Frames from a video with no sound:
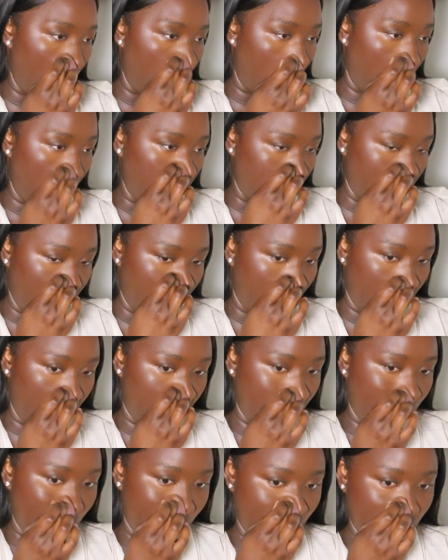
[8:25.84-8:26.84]
You're gonna
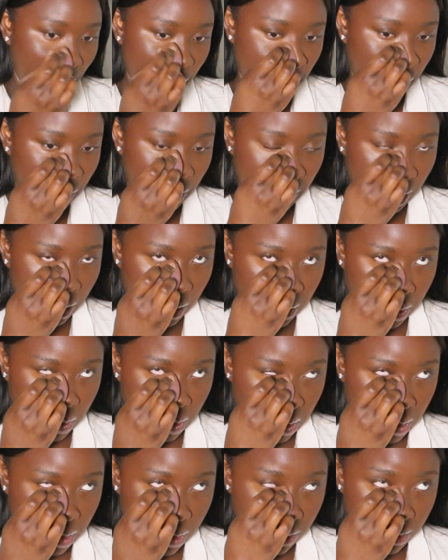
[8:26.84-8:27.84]
get into that
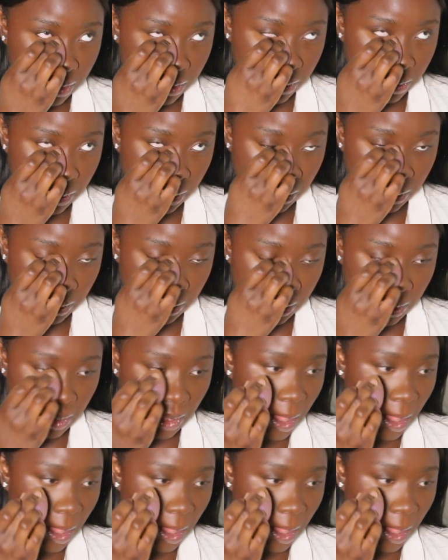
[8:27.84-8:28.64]
nose.